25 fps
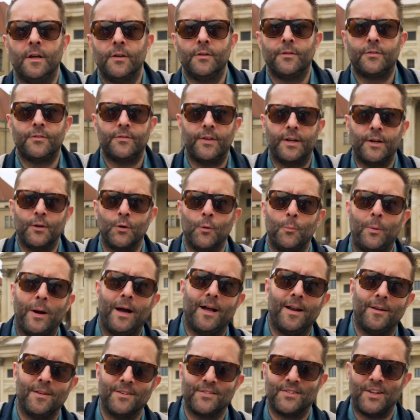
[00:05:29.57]
single
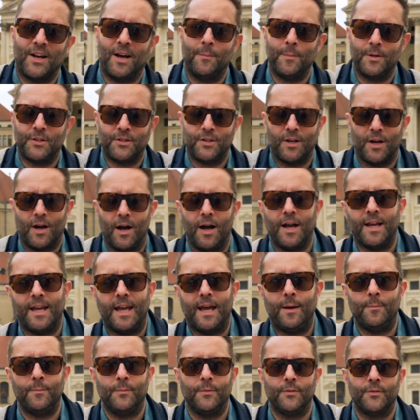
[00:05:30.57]
balanced armature
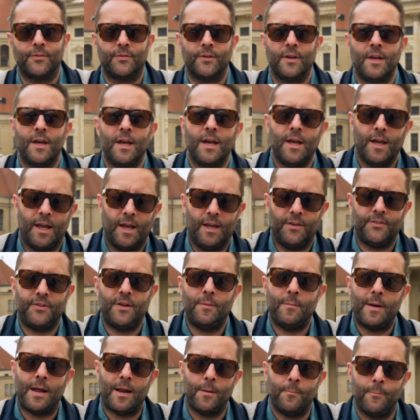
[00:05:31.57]
IEMs is the
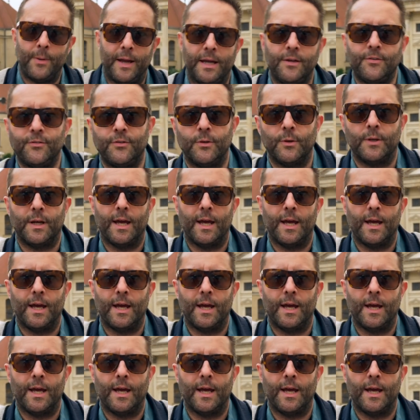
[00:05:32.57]
amount of bass you